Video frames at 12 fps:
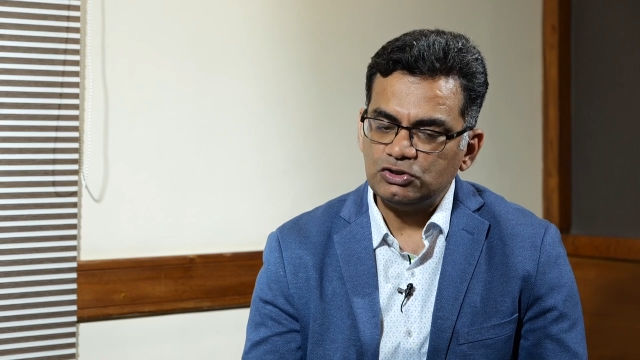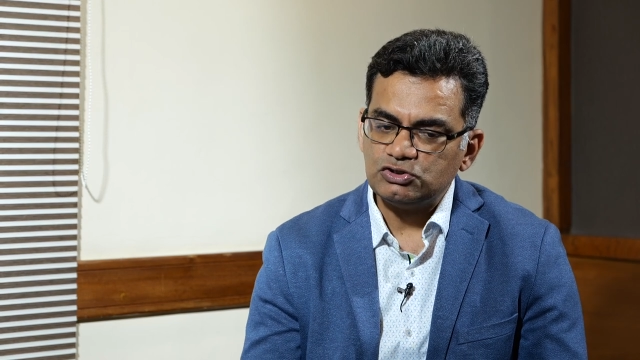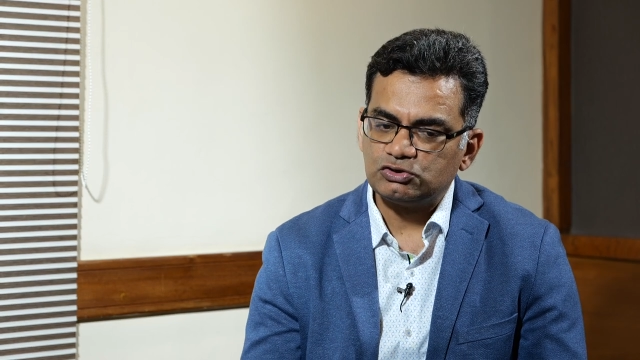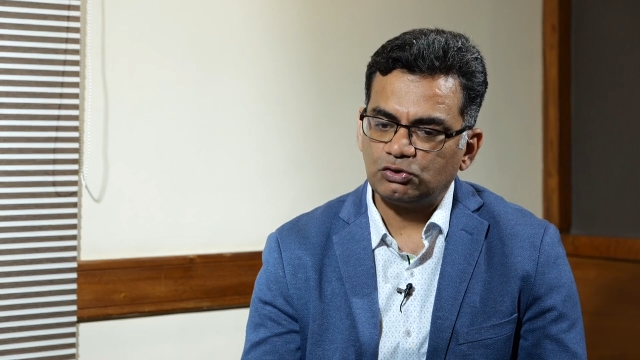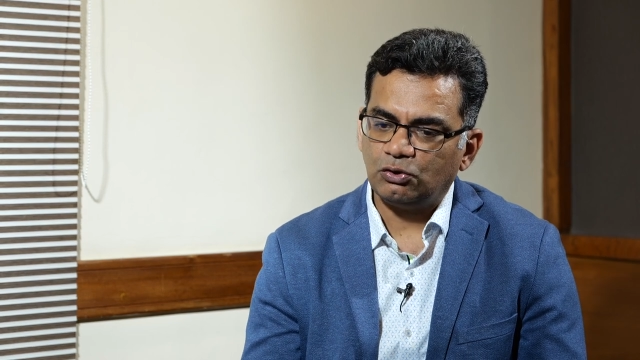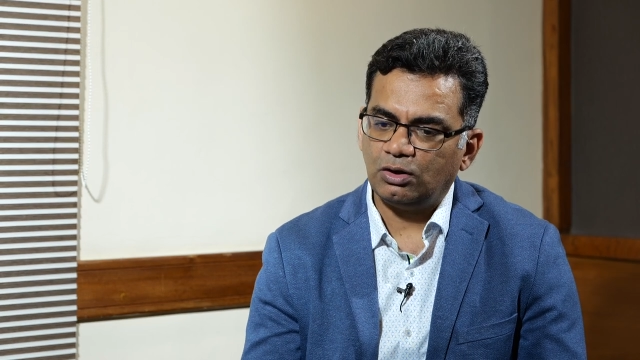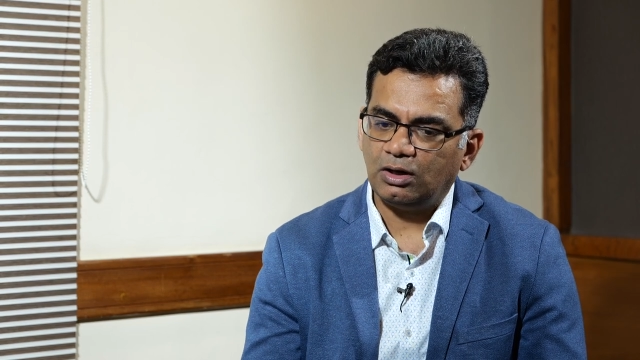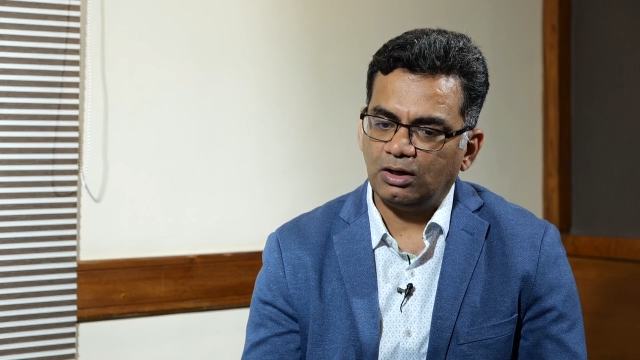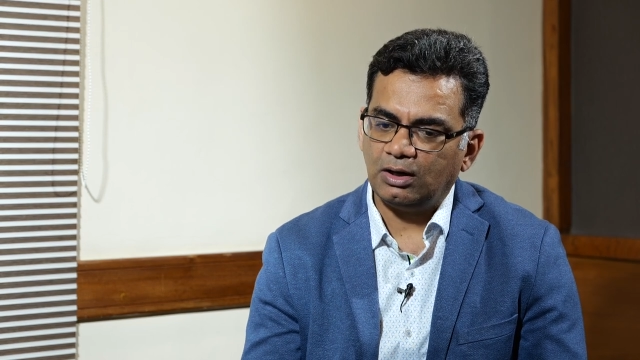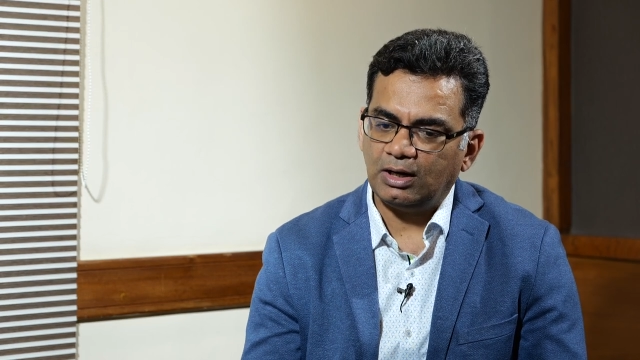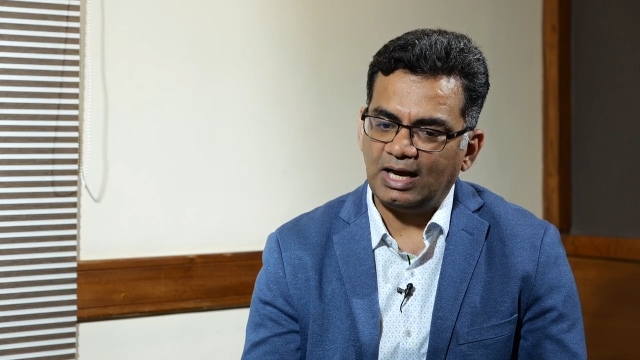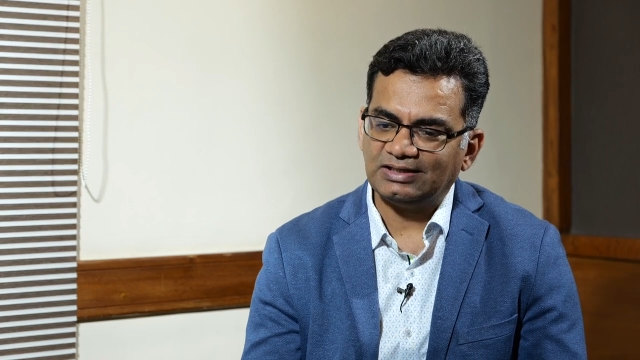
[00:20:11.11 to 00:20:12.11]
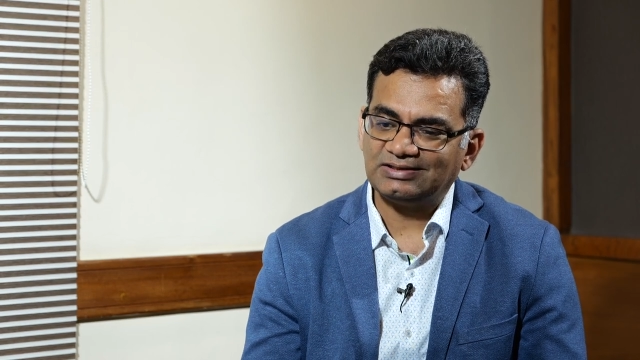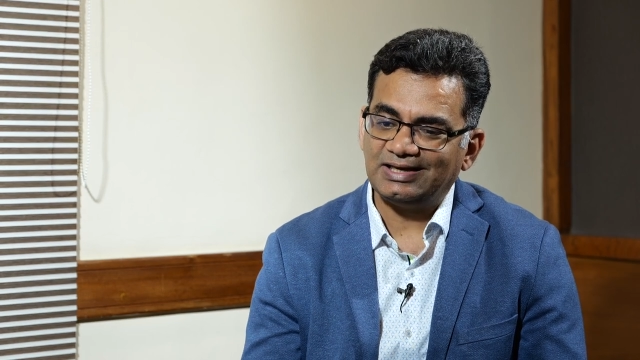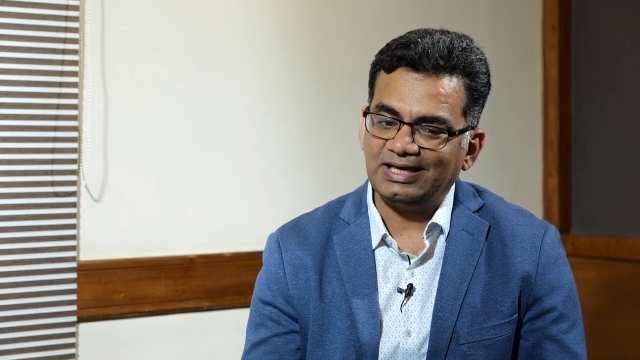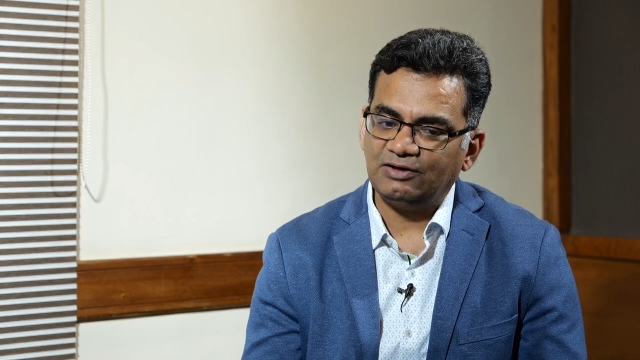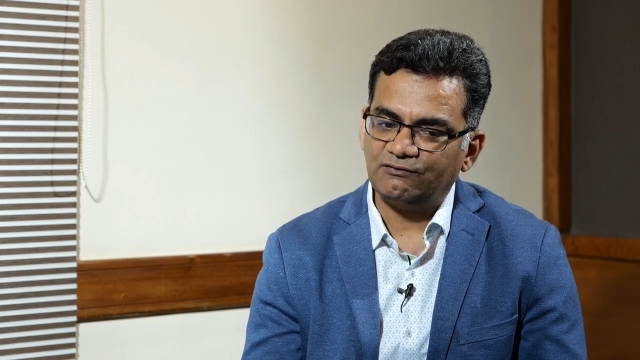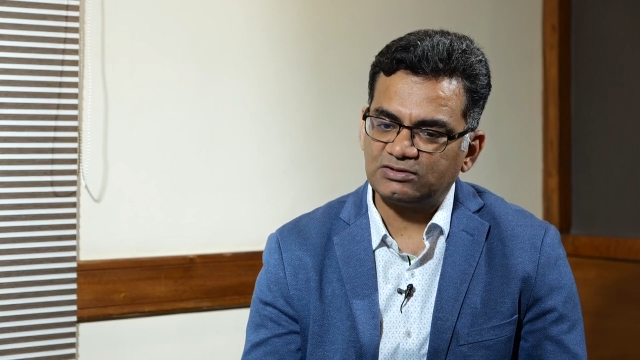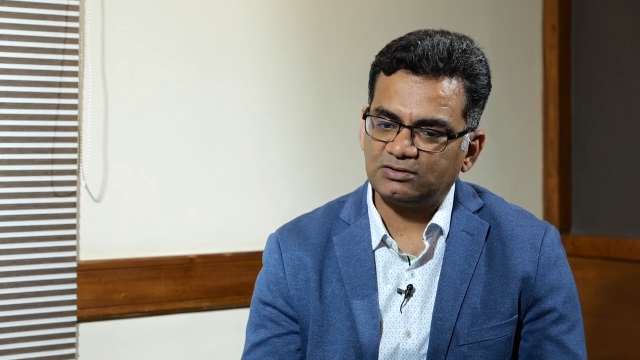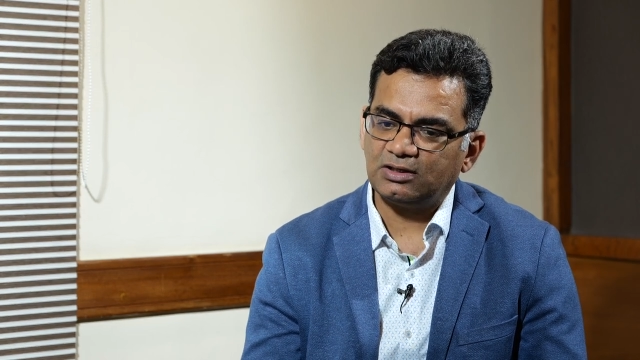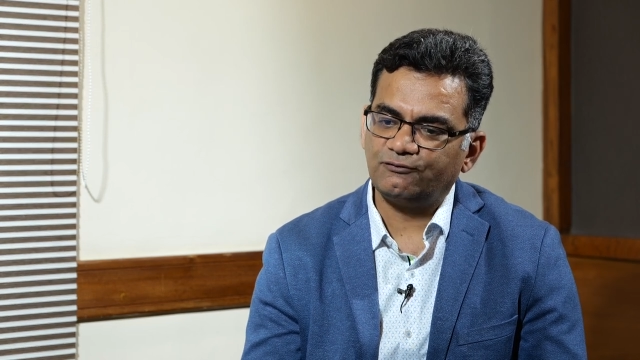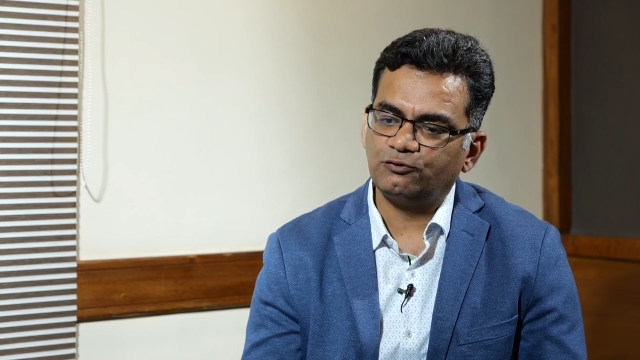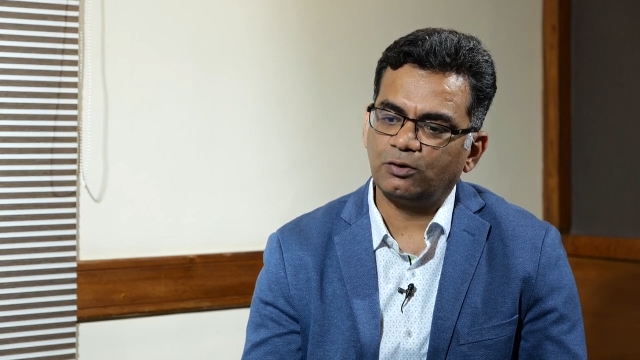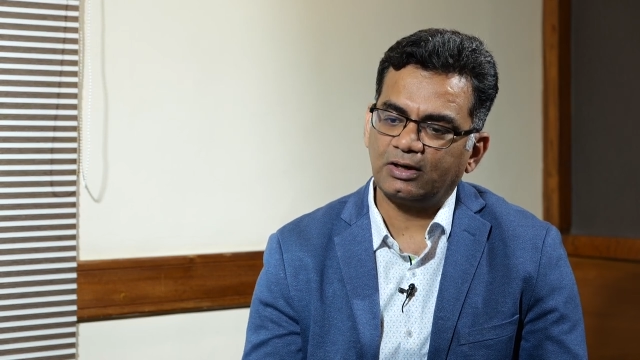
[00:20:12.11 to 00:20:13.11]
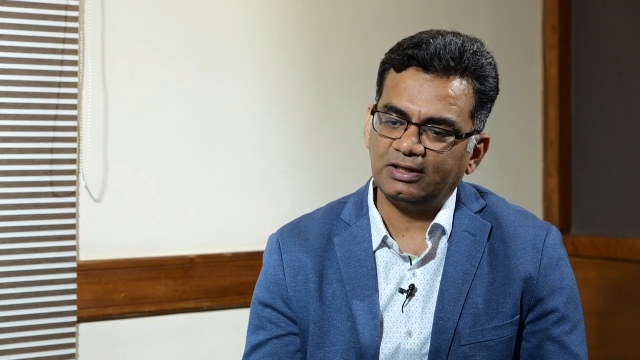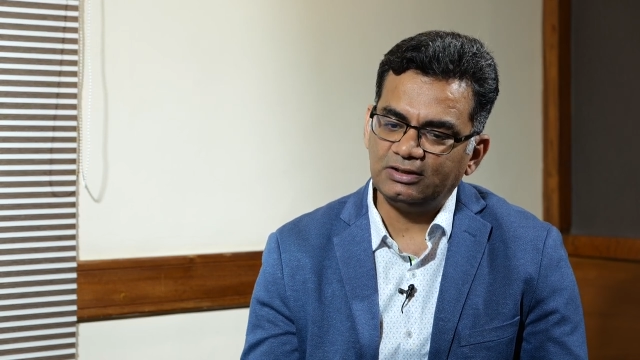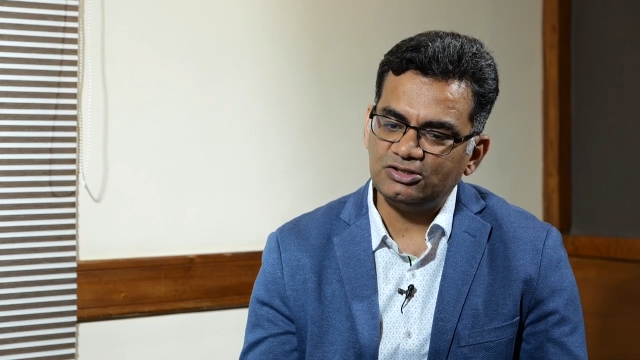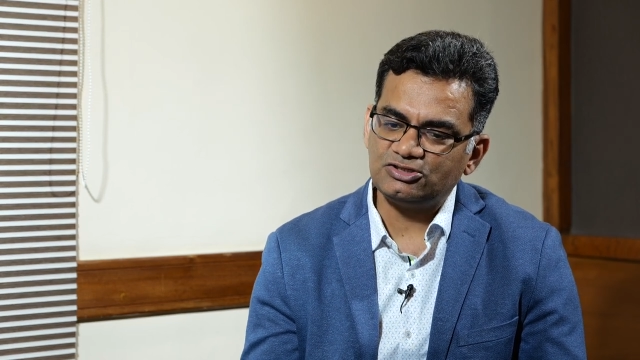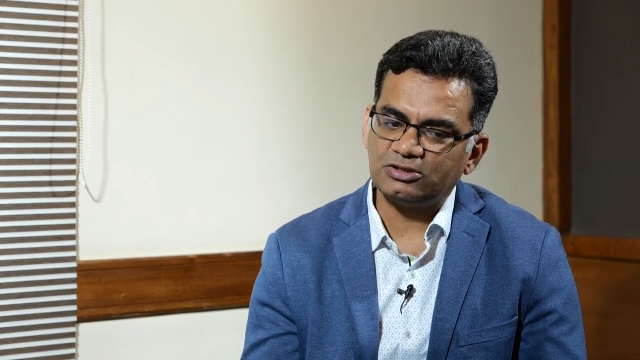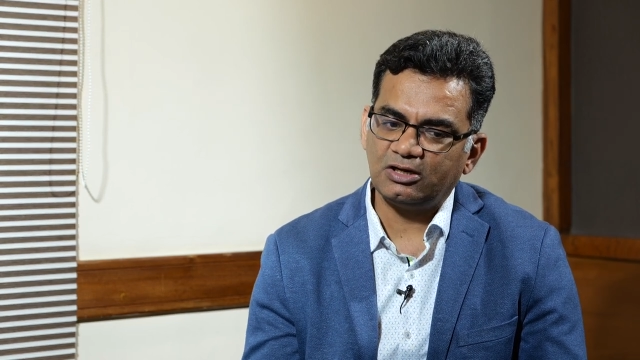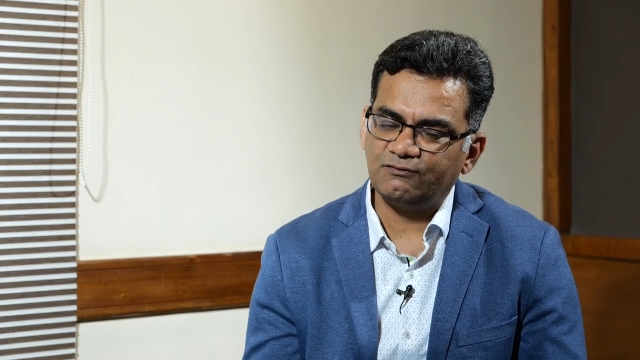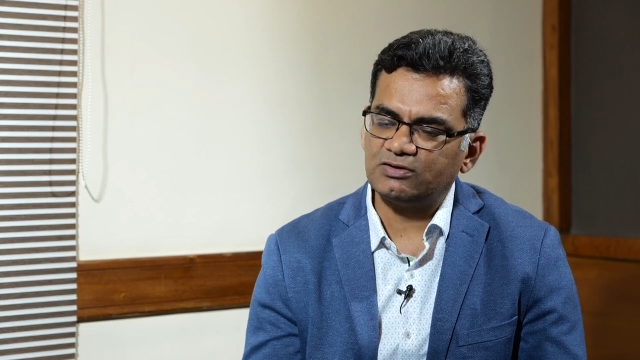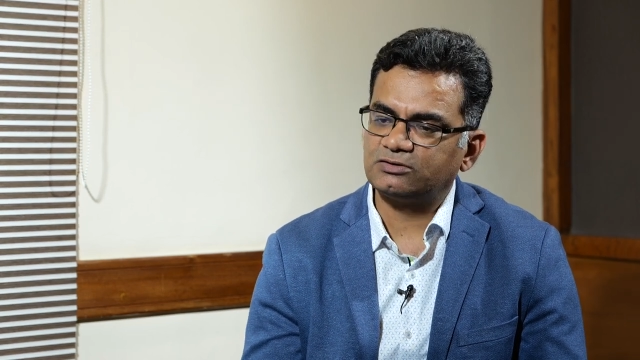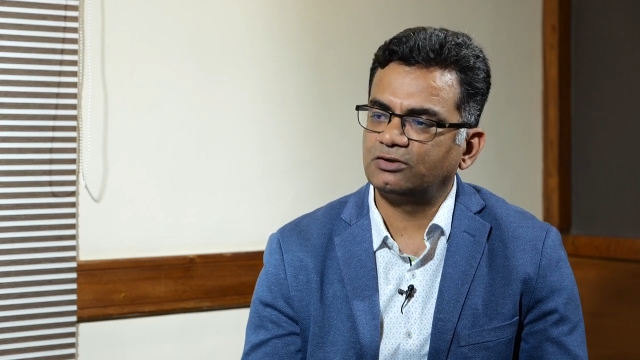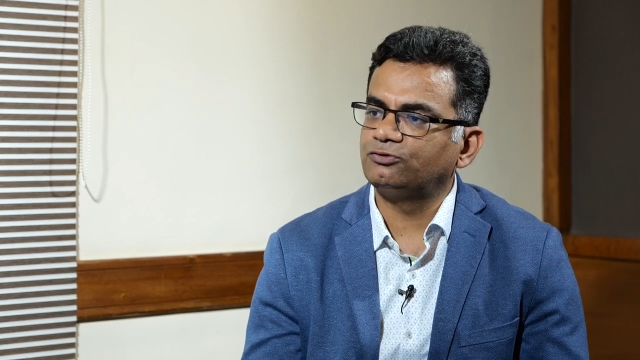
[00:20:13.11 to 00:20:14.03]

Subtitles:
So as an investor, if you are an initial investor,